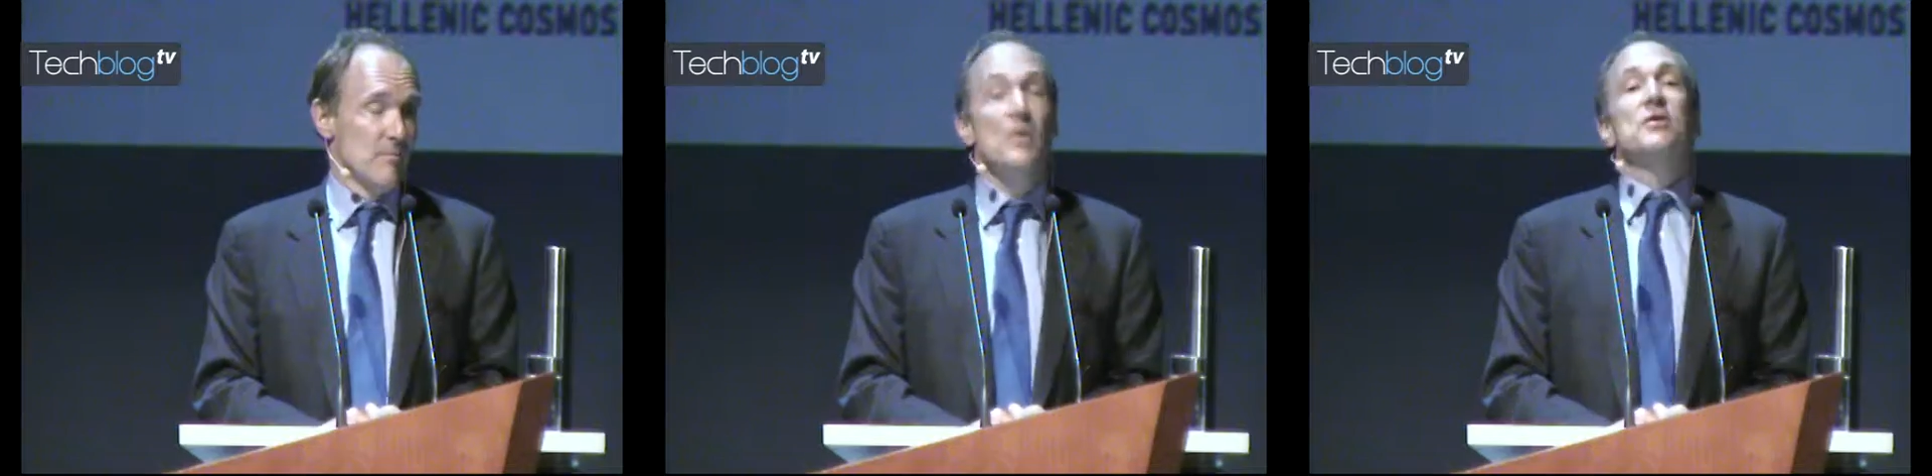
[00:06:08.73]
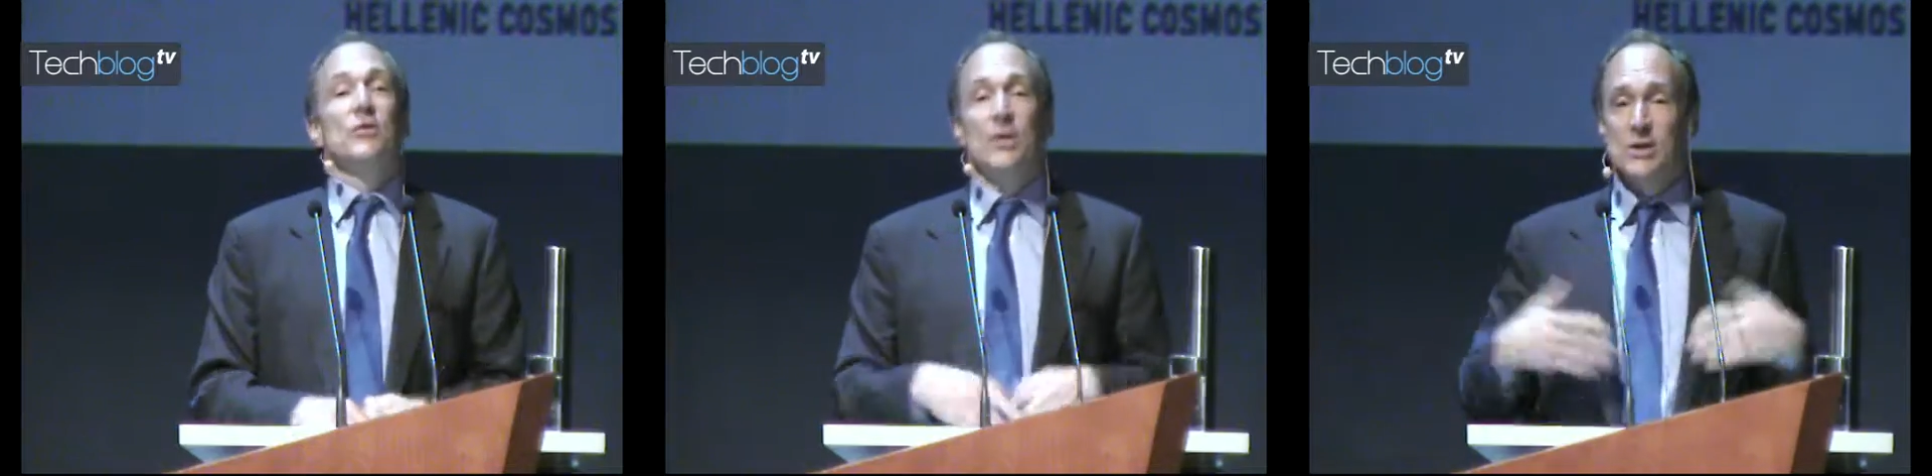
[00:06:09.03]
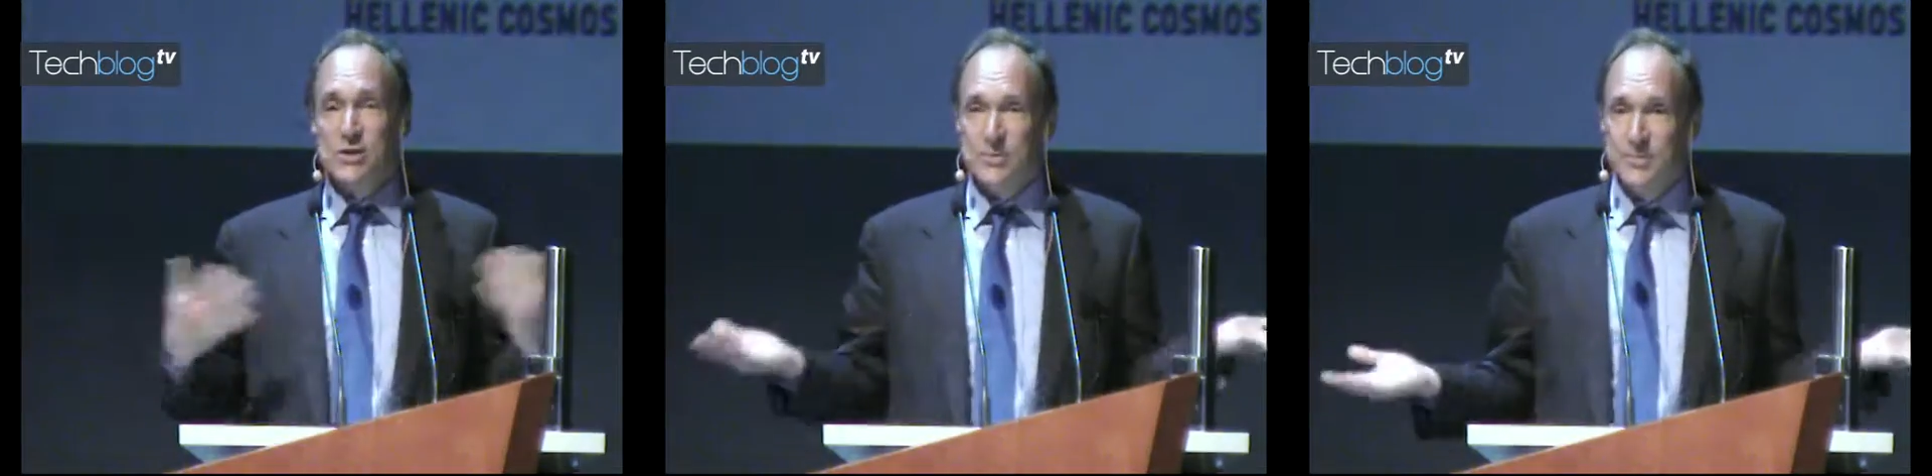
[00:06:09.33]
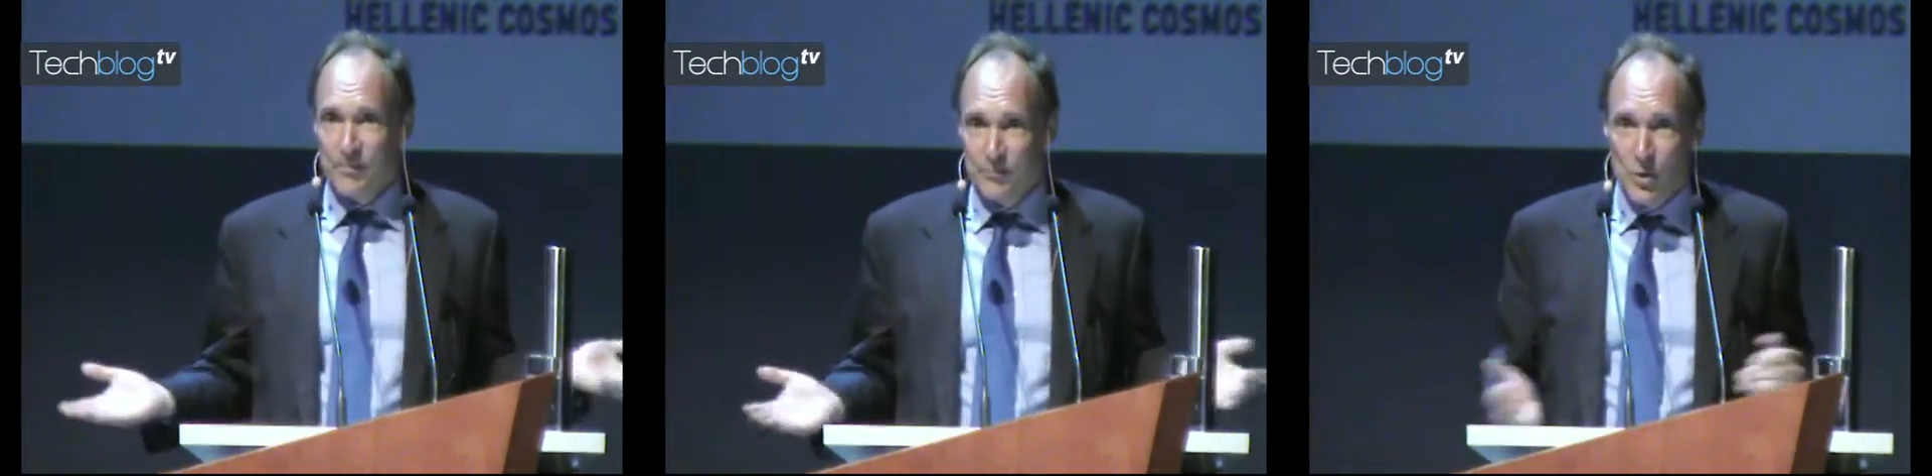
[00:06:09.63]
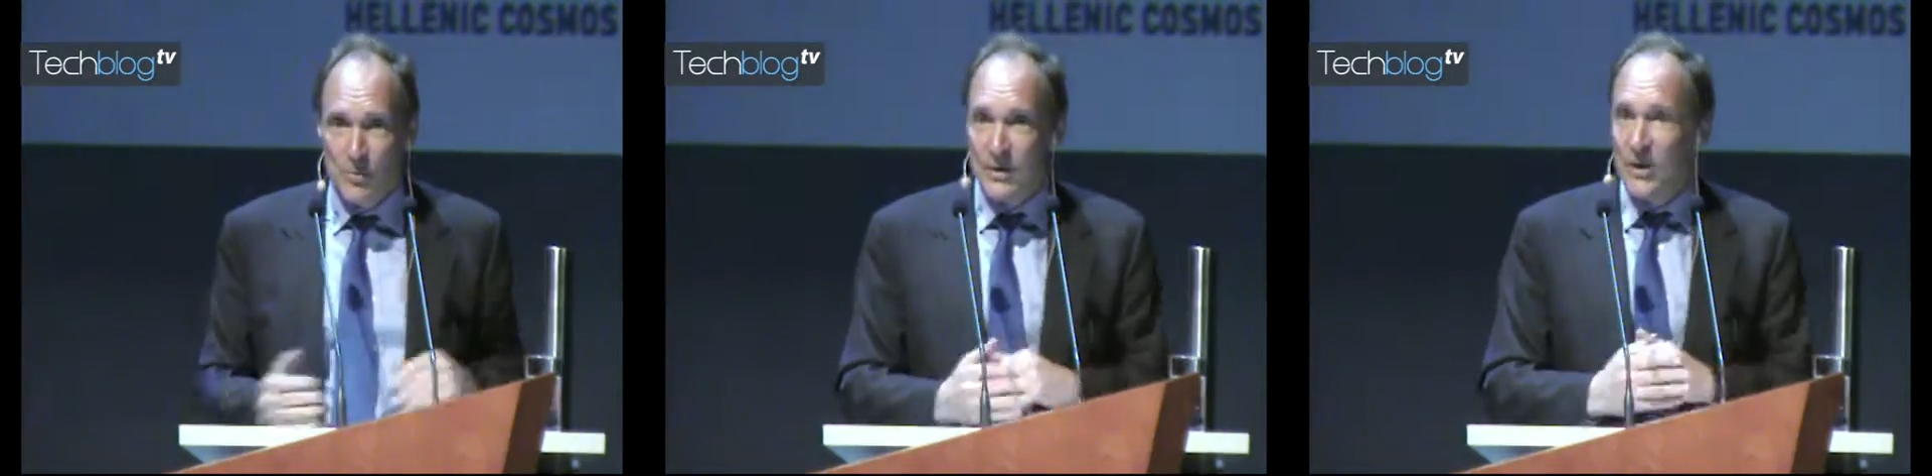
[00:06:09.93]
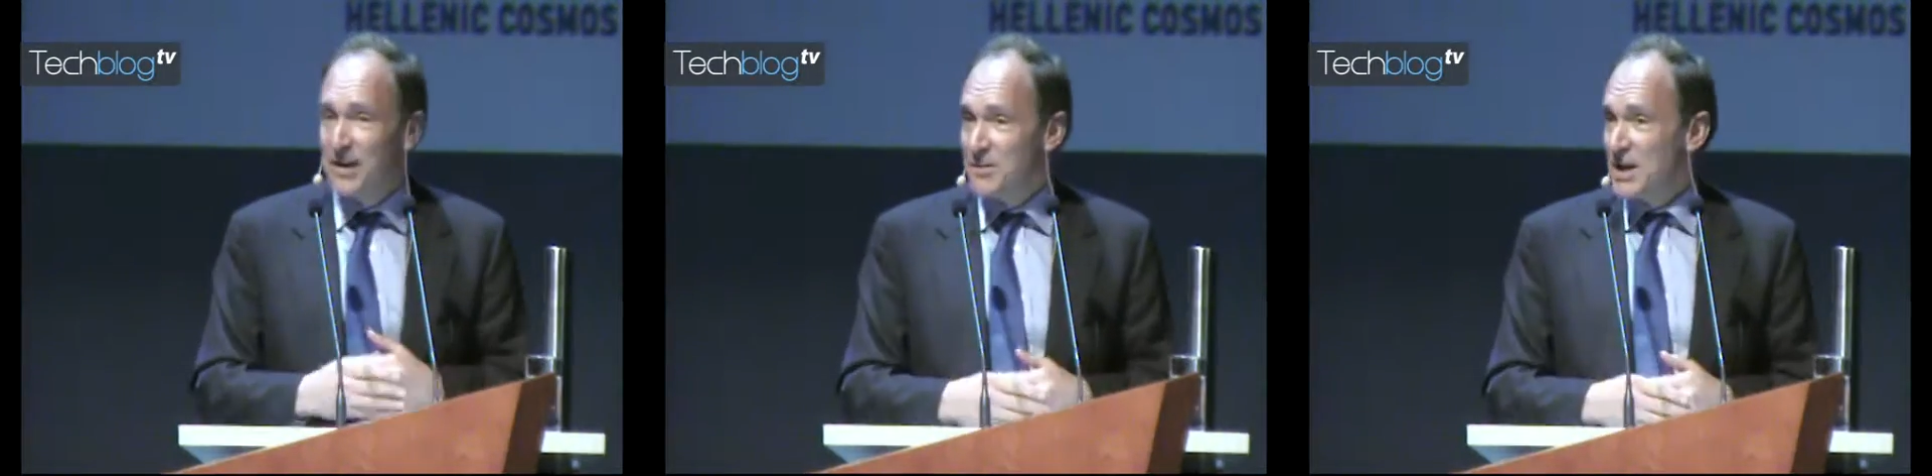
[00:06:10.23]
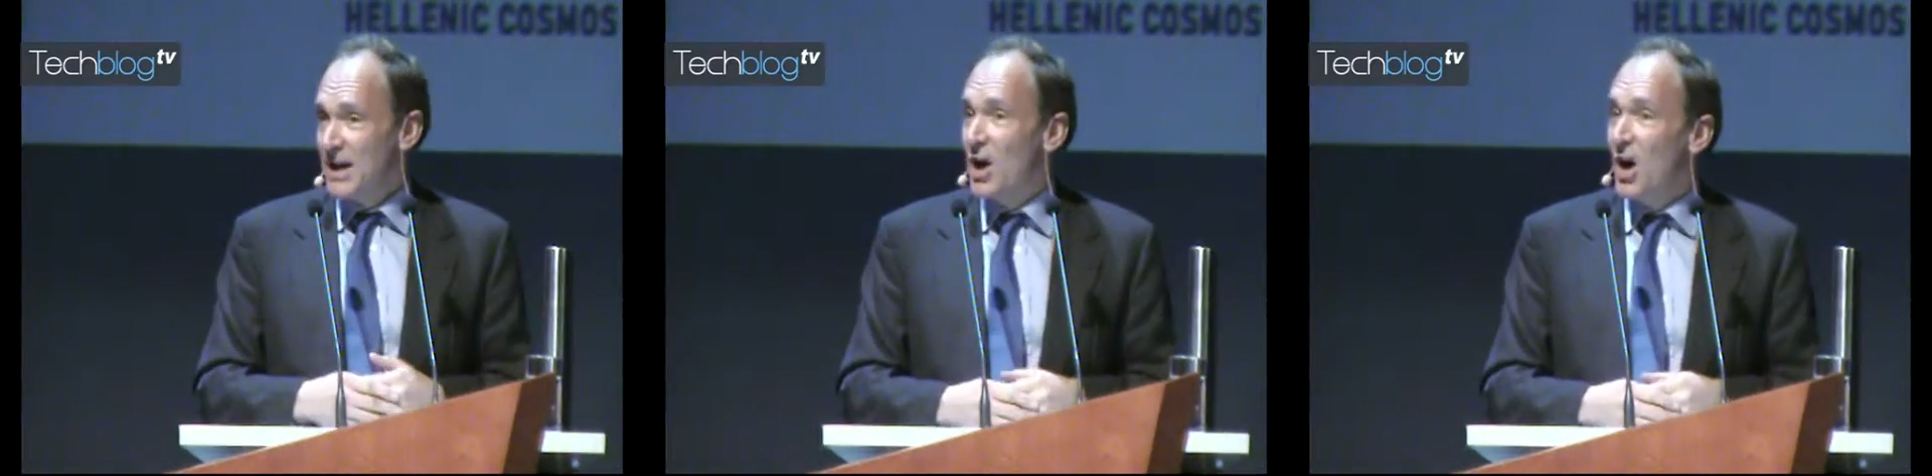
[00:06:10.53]
most of which will be things
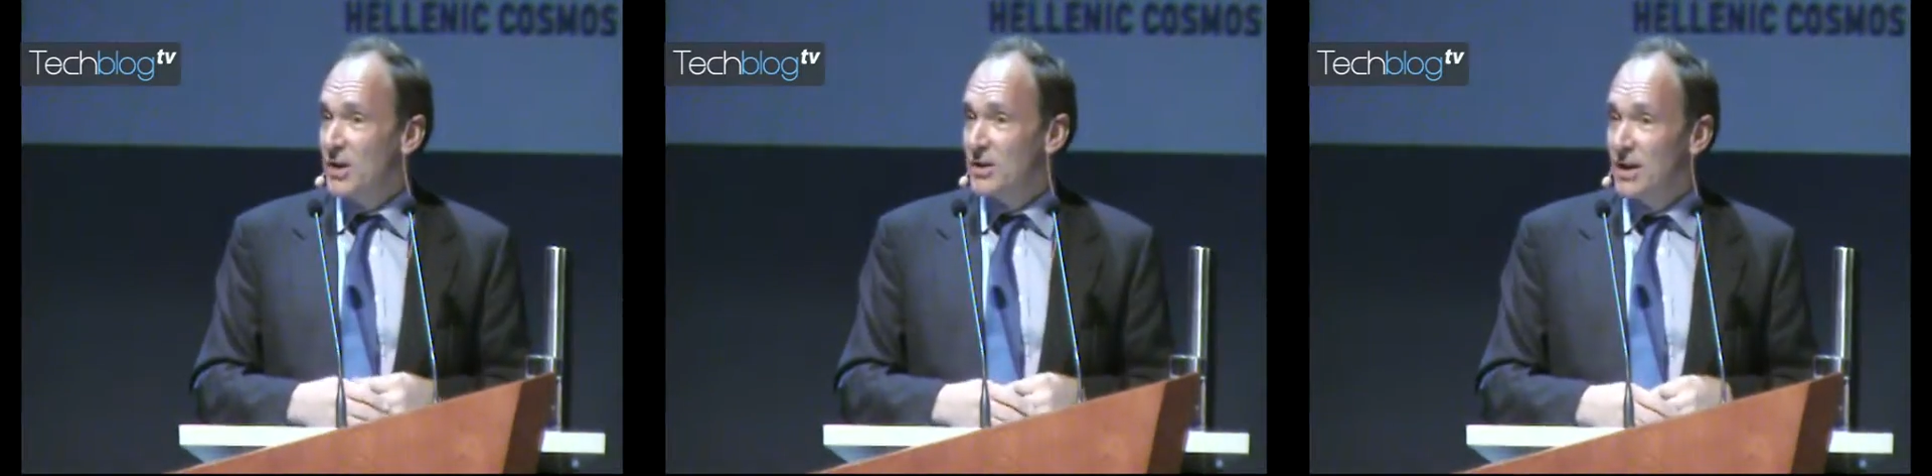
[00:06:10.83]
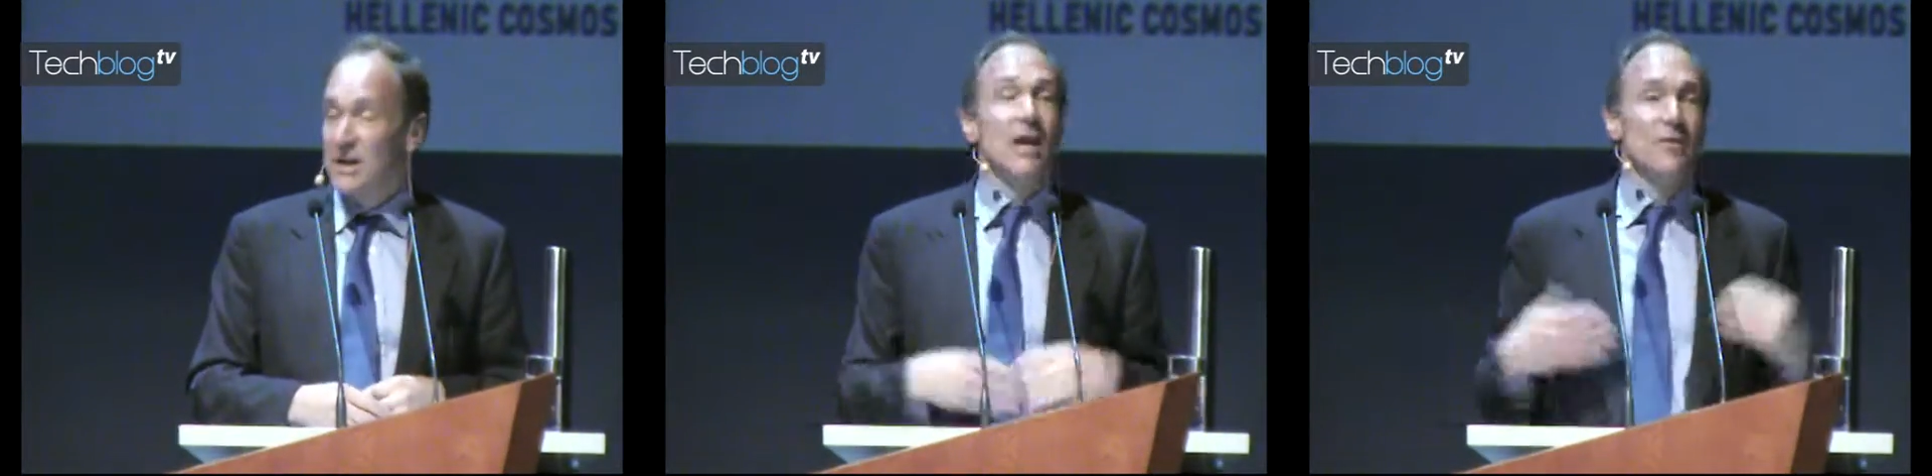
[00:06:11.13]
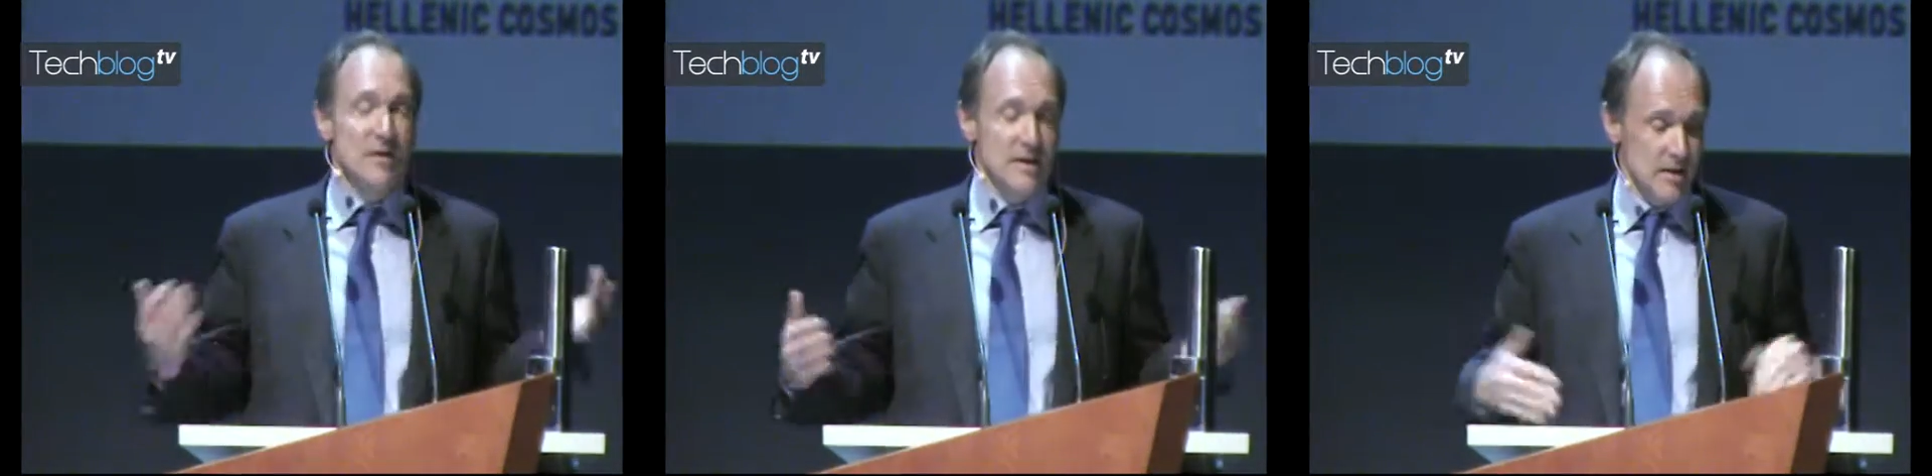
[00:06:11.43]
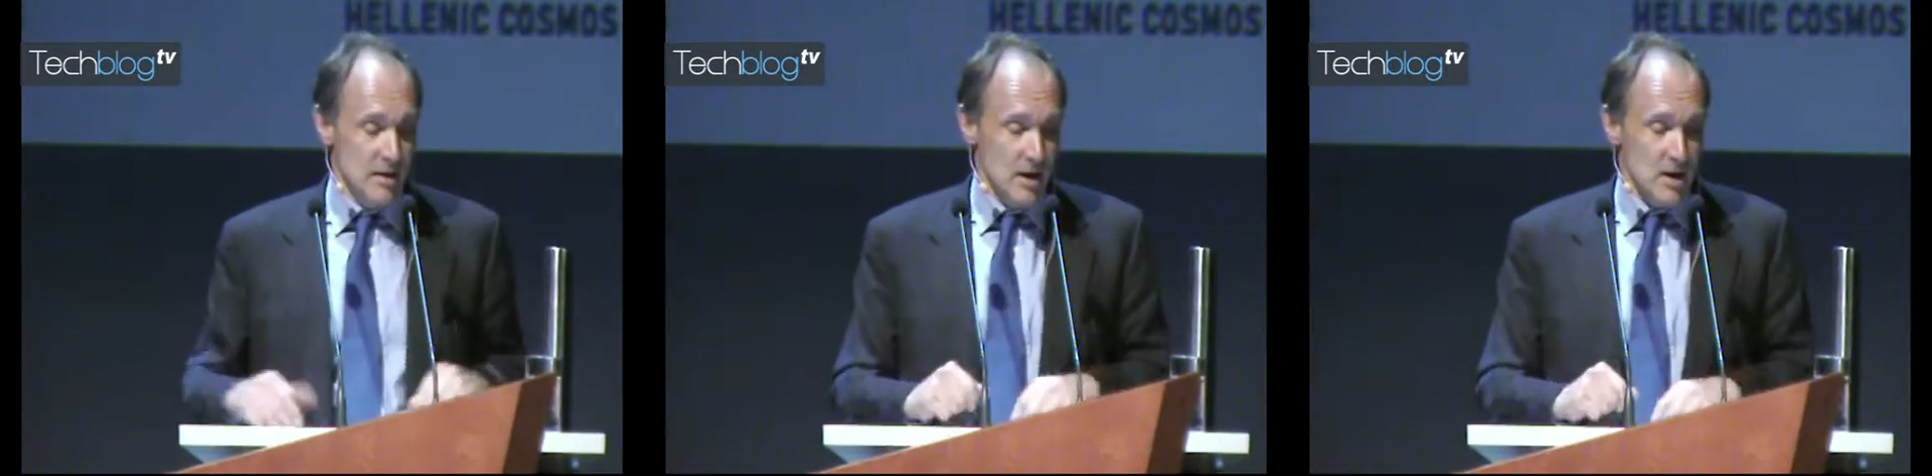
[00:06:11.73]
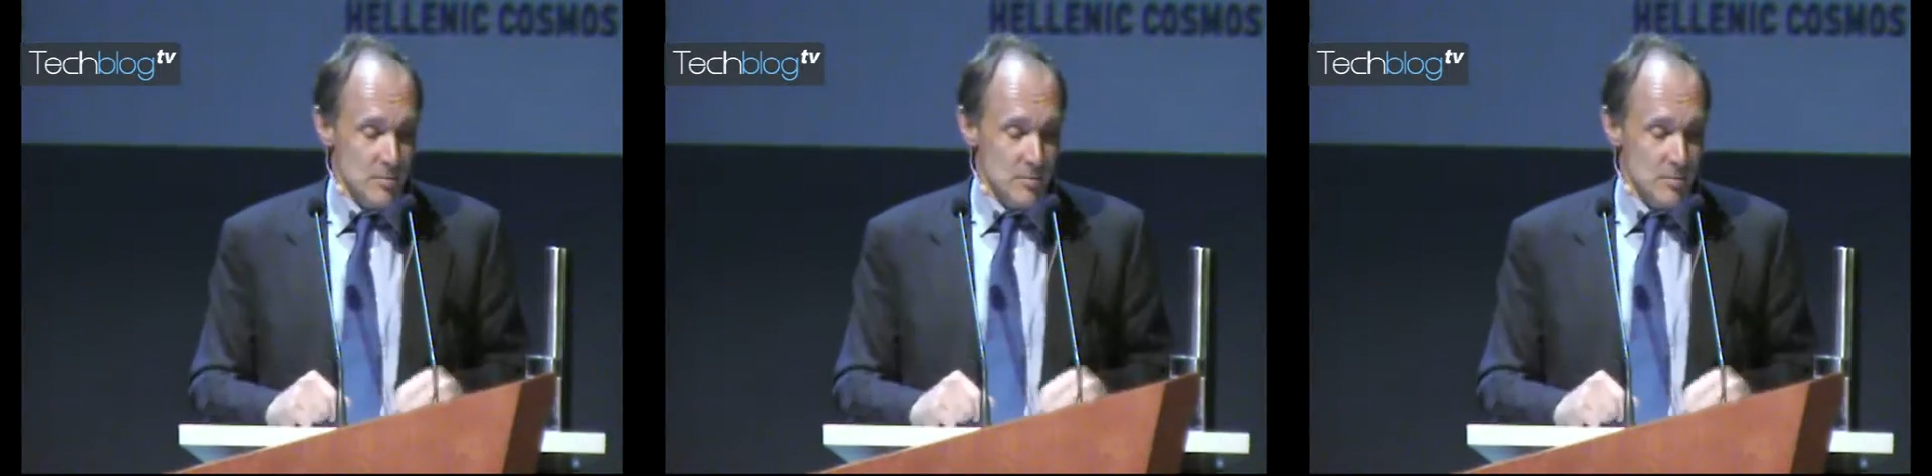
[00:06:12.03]
which none of us here